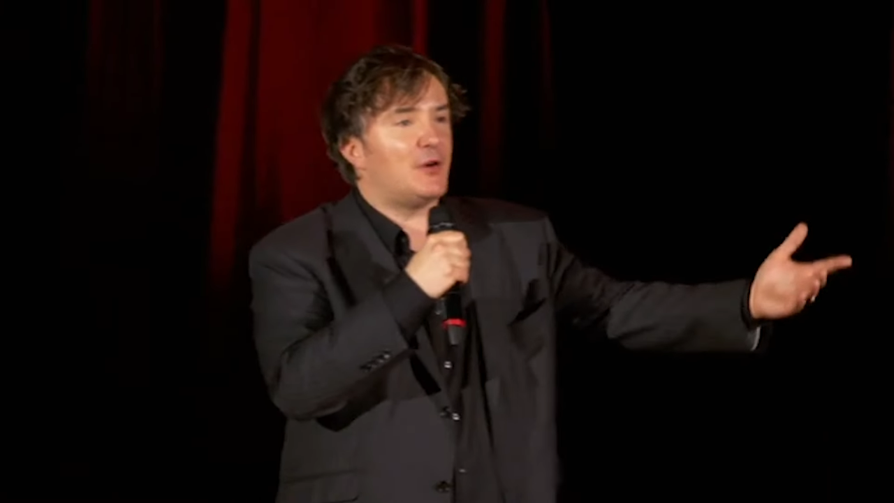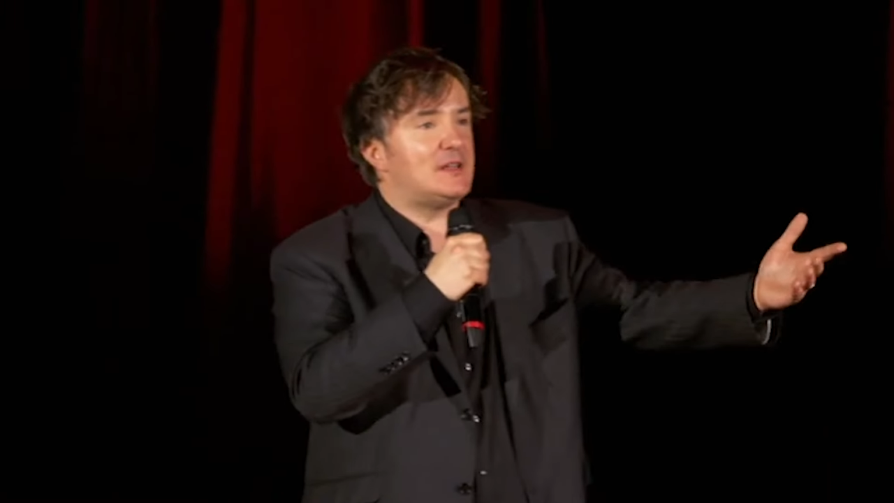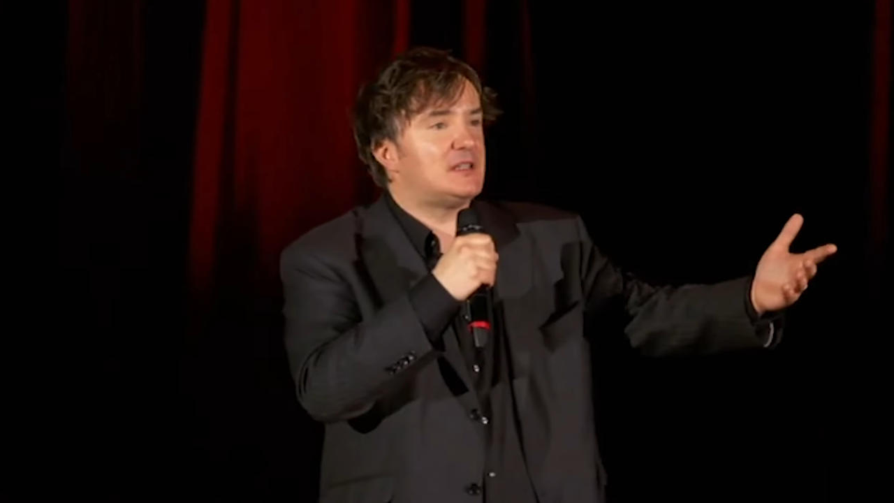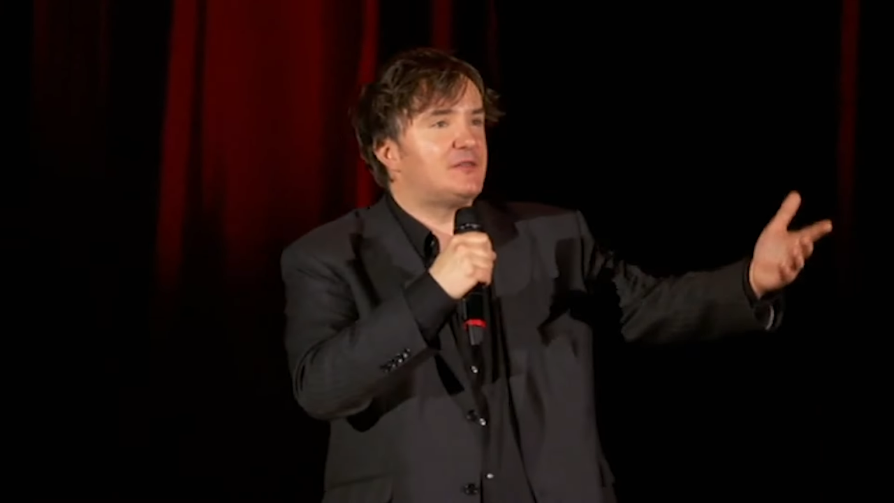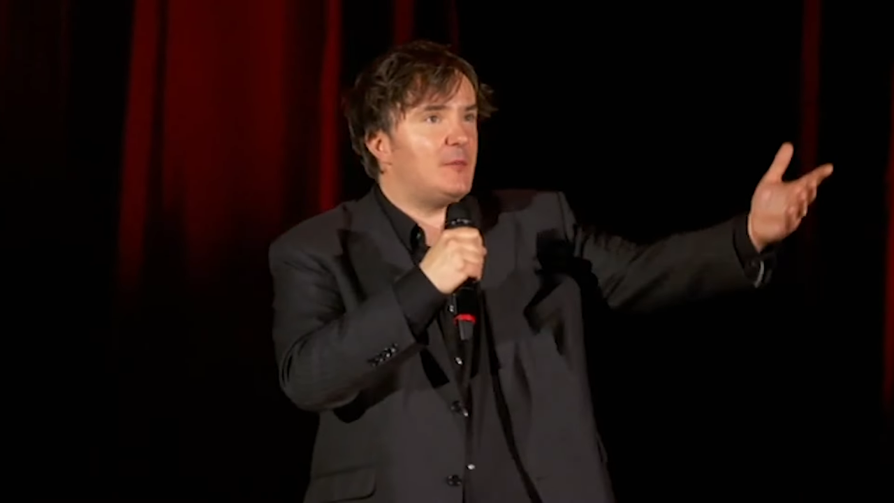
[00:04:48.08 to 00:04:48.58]

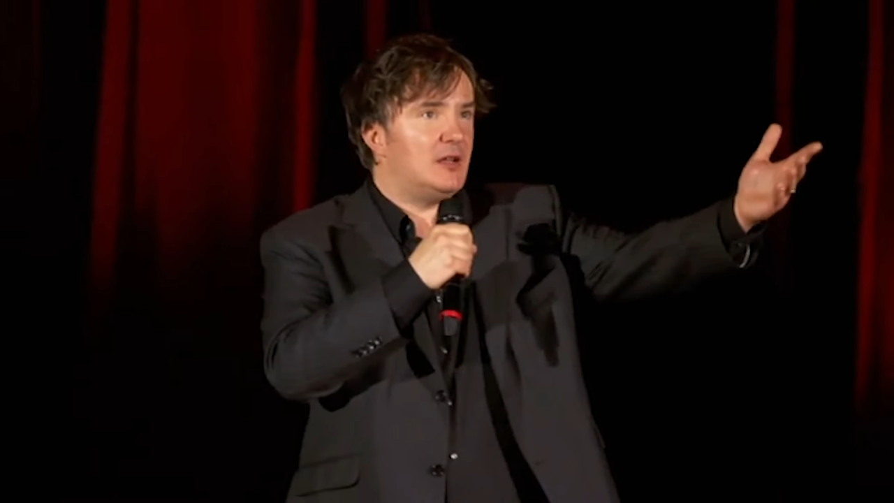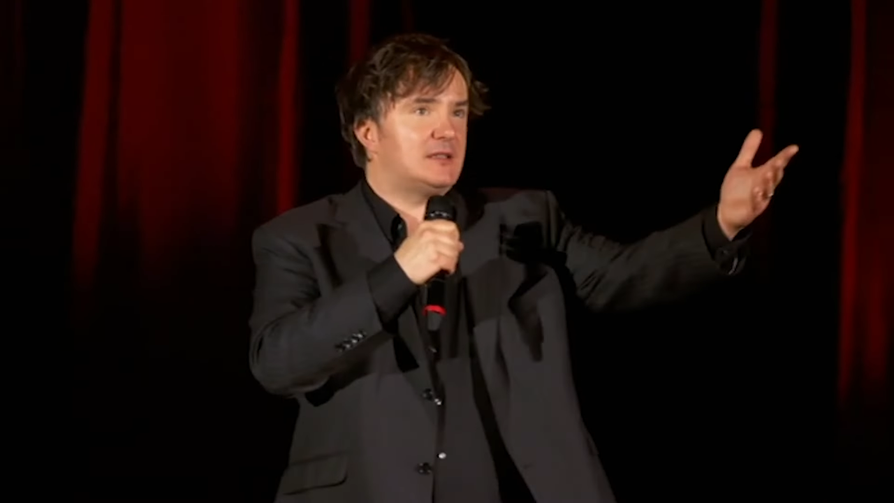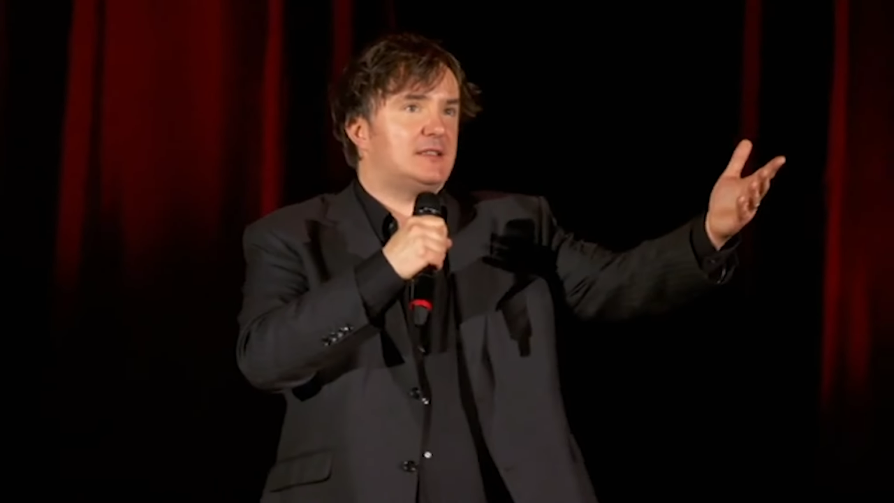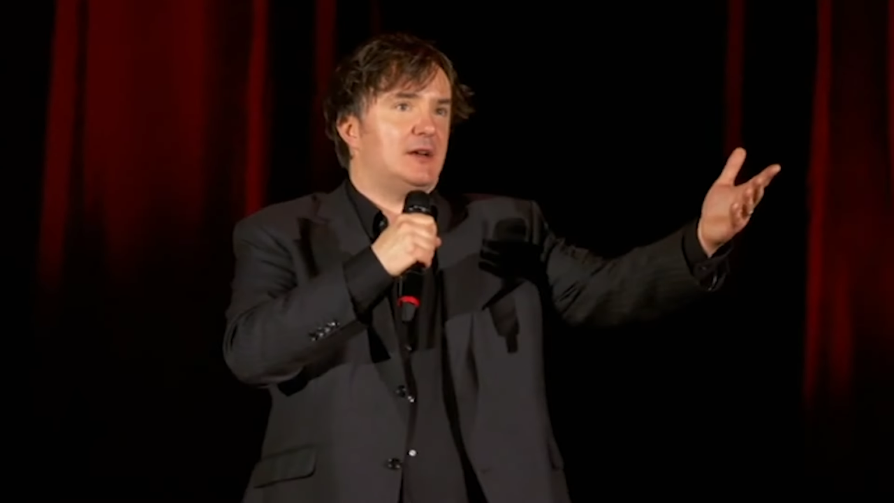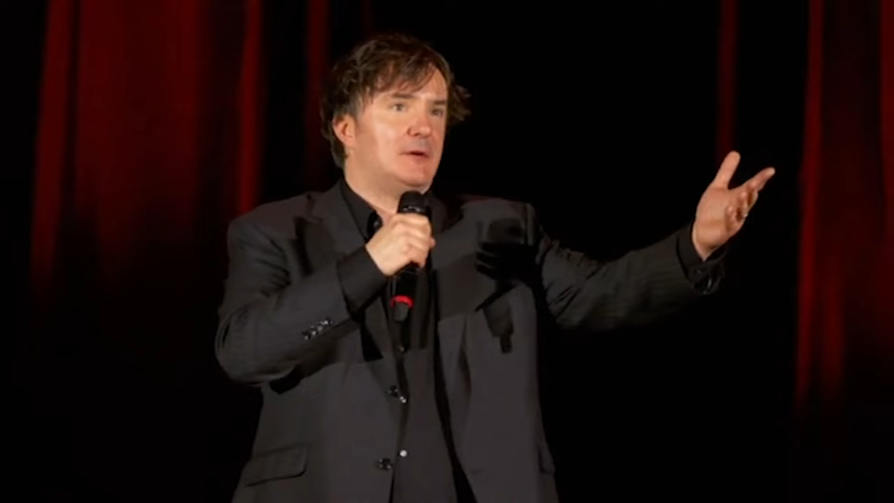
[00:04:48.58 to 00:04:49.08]
voices from
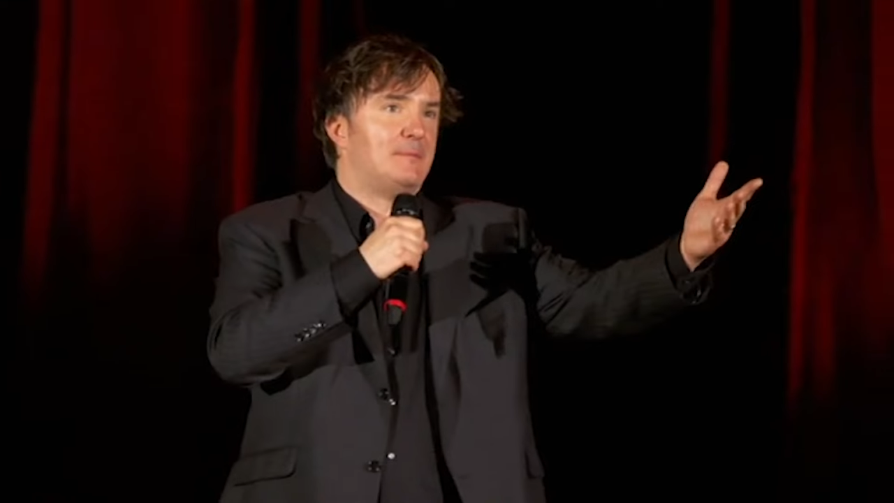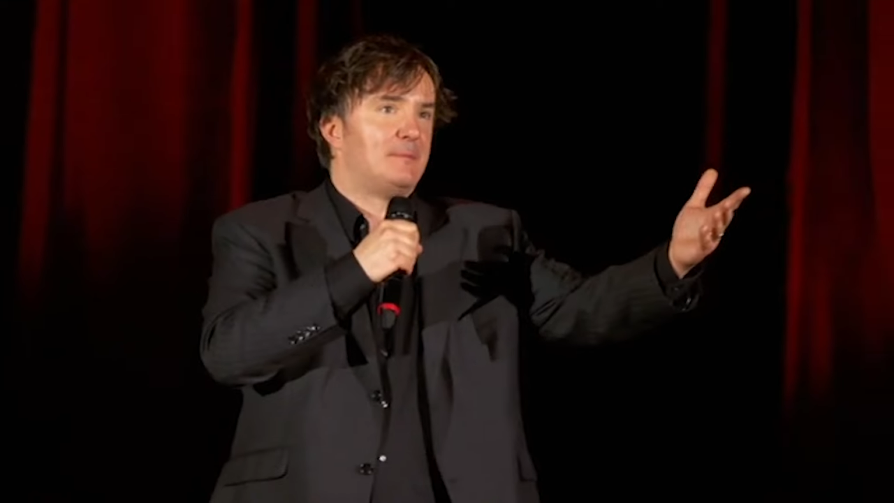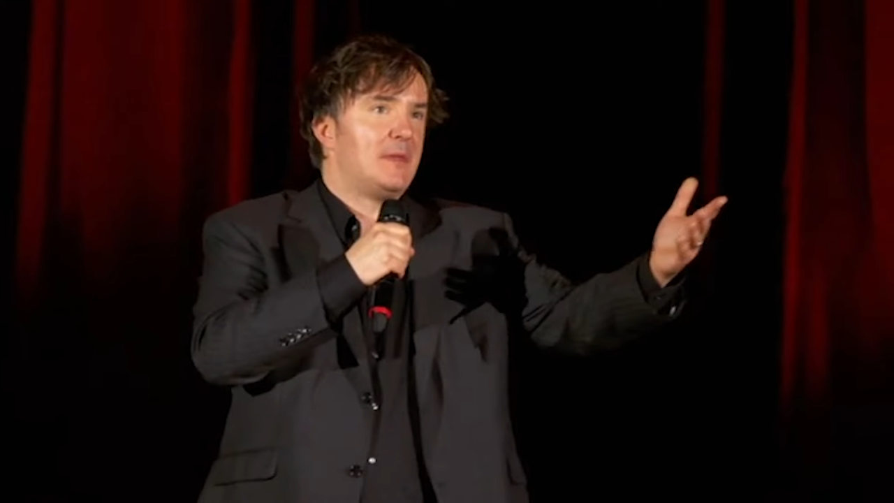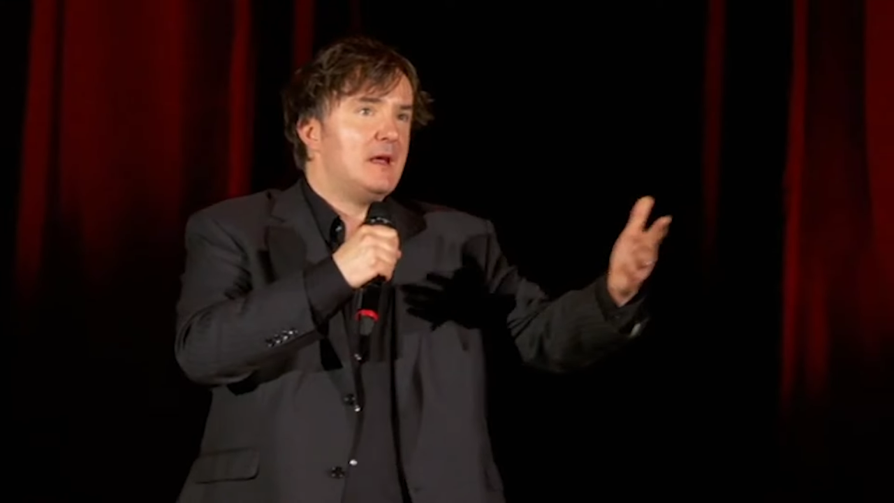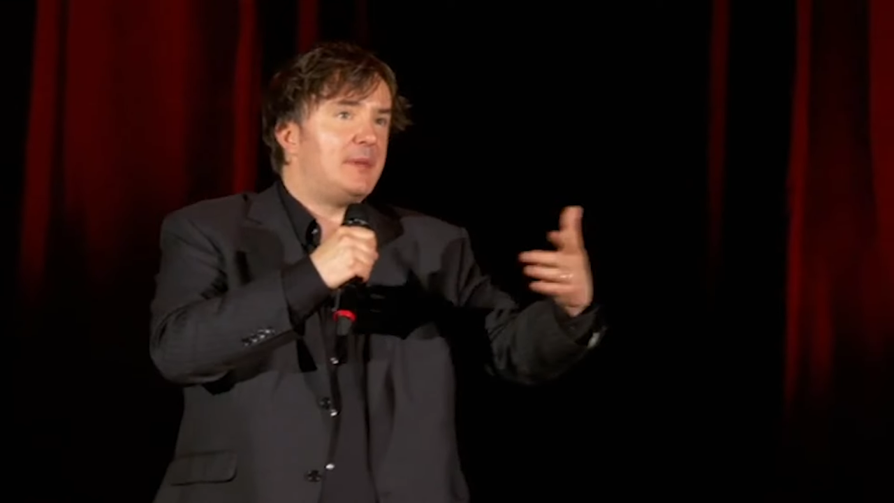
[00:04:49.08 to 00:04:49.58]
Ulster,
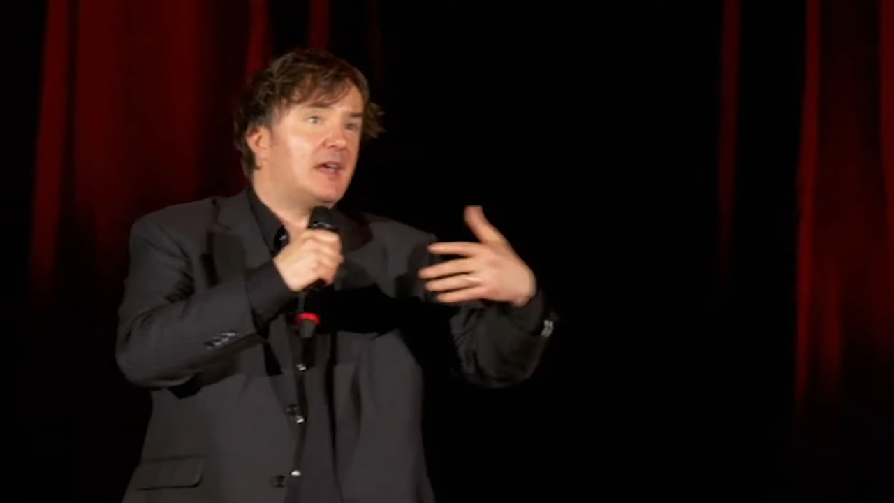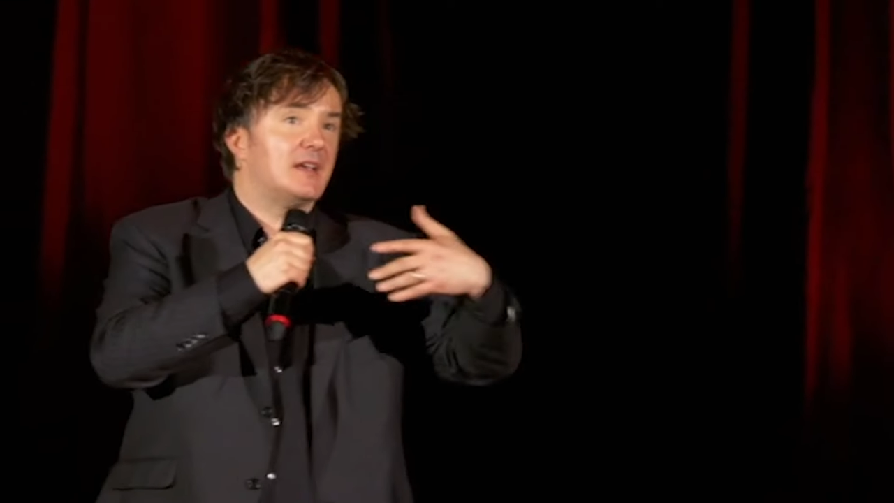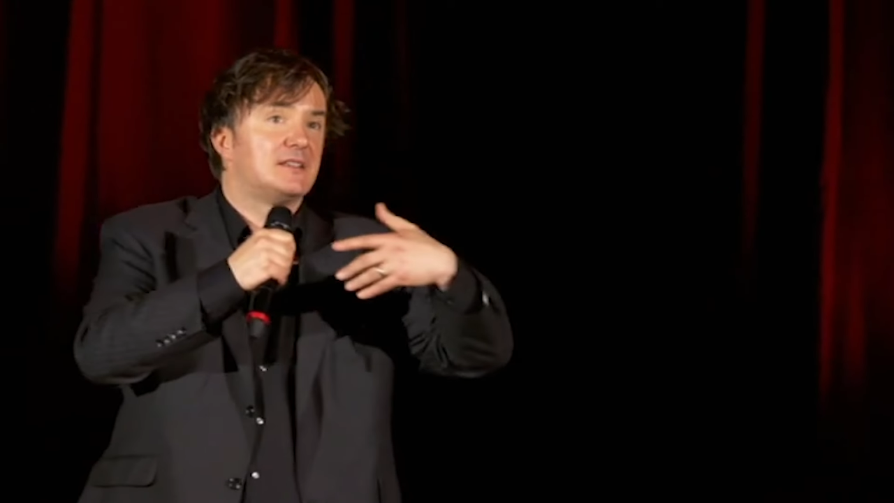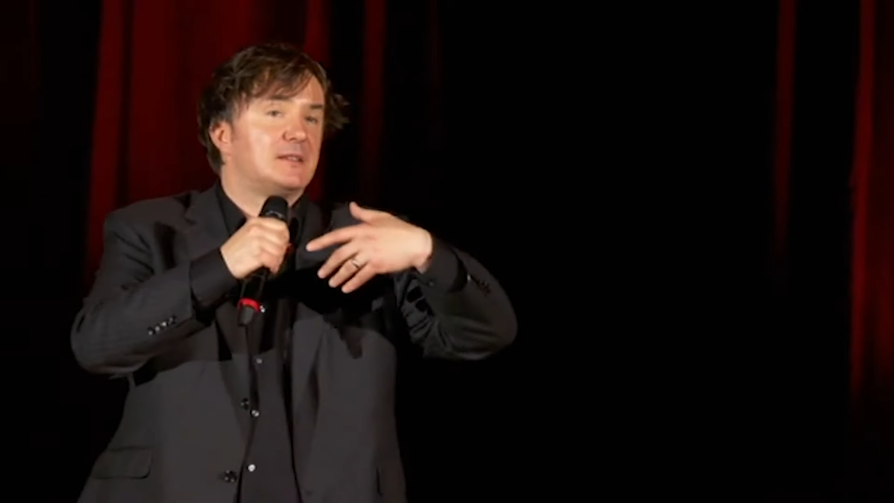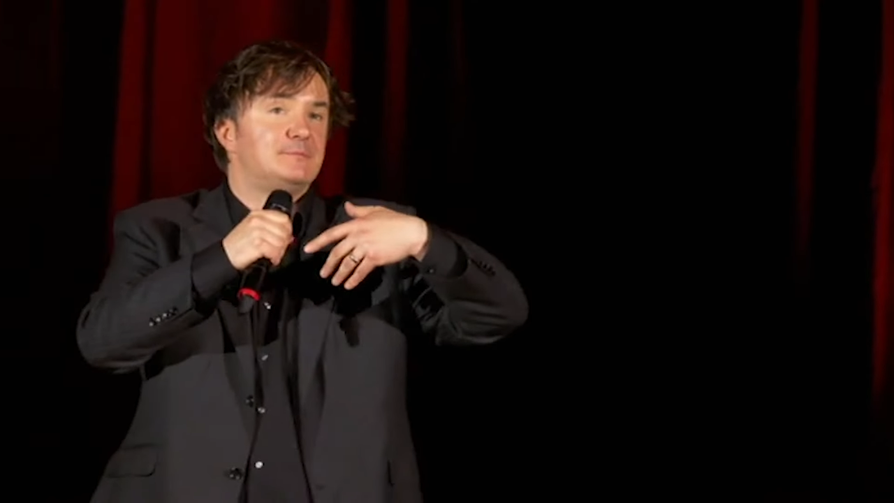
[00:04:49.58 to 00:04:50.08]

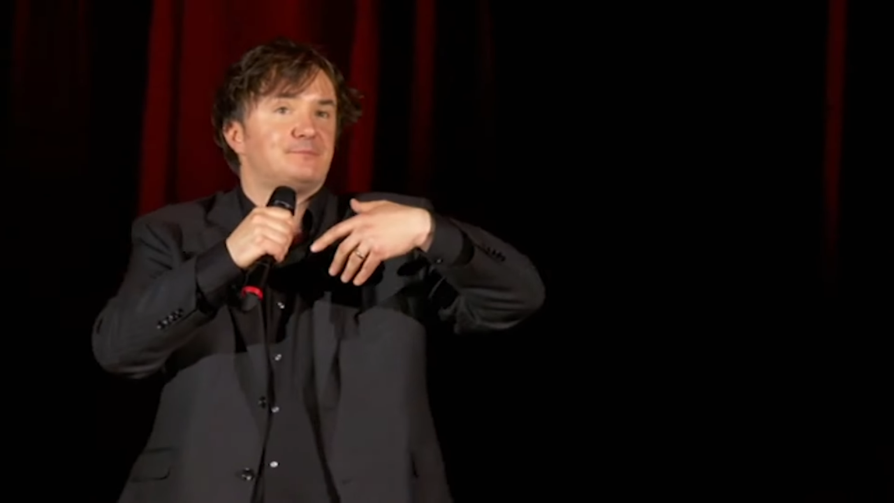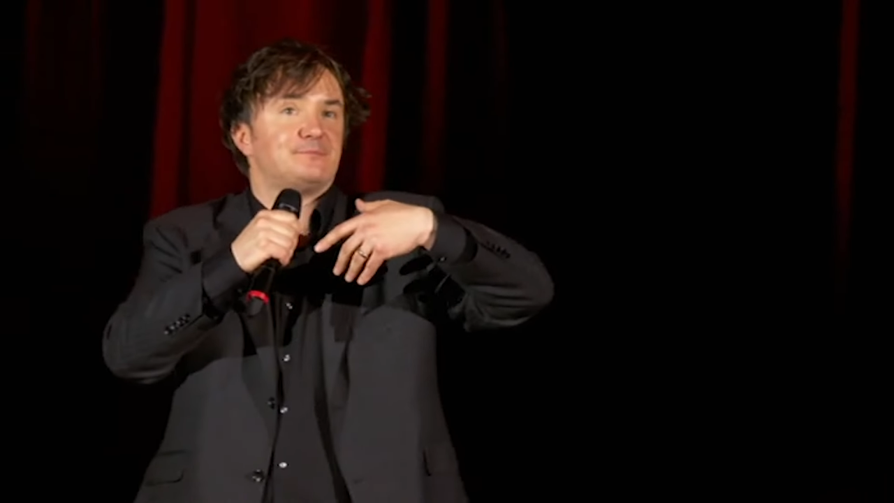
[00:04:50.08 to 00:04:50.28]
because